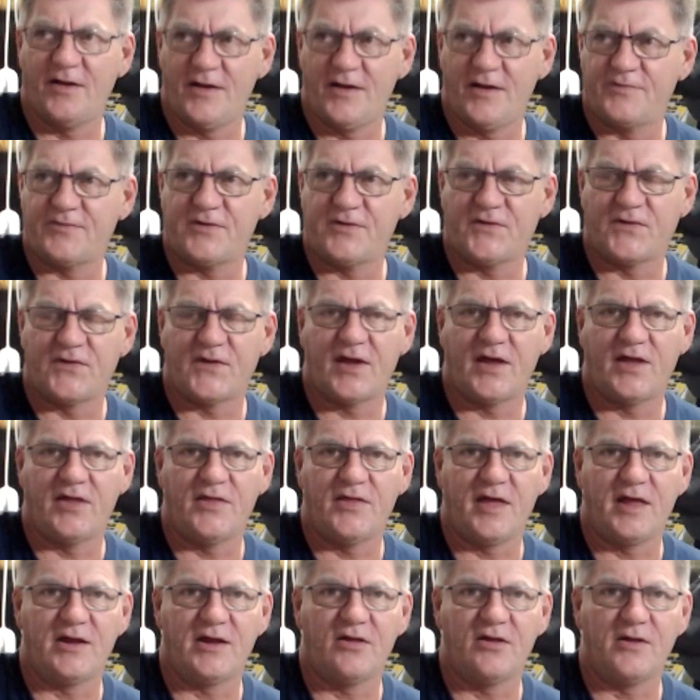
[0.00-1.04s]
I have to say
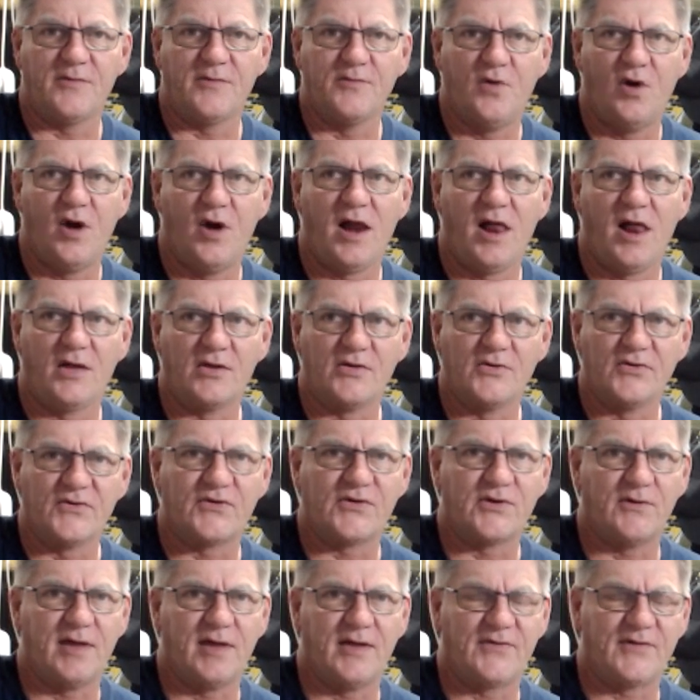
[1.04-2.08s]
that, like, my local's
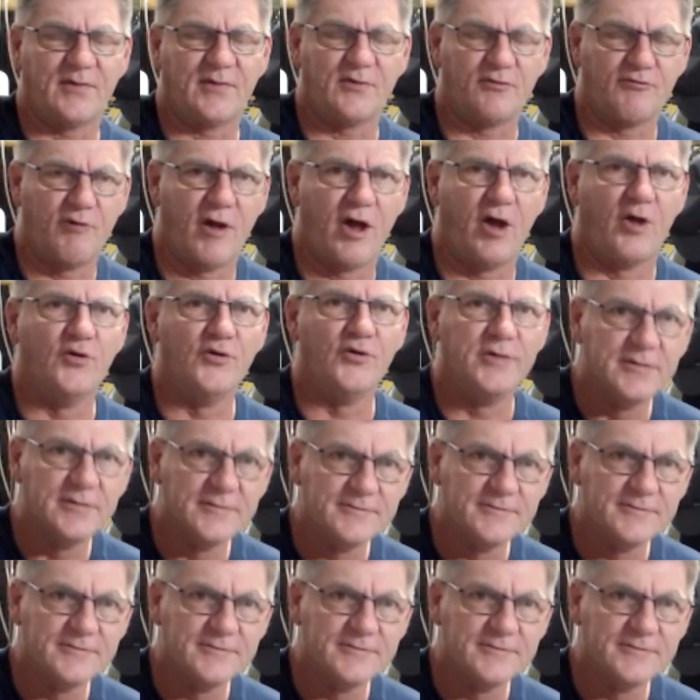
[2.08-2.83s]
2 hours up the road.